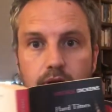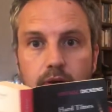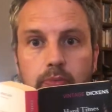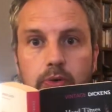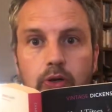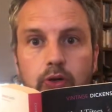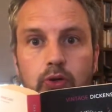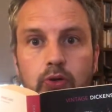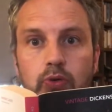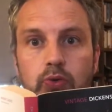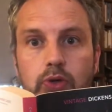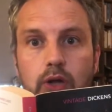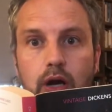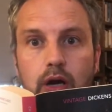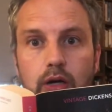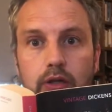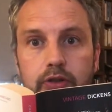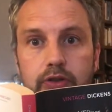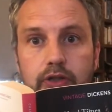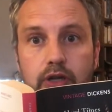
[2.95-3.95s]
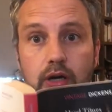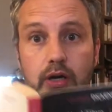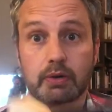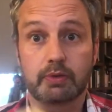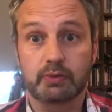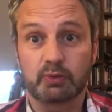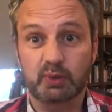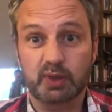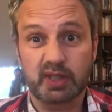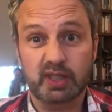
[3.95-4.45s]
a book called Hard
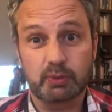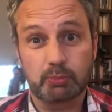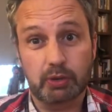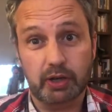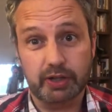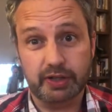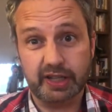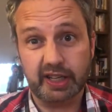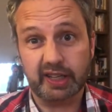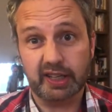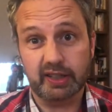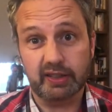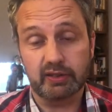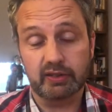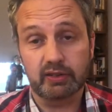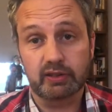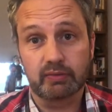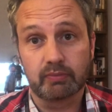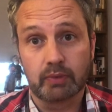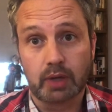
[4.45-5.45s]
Times, which is by Dickens.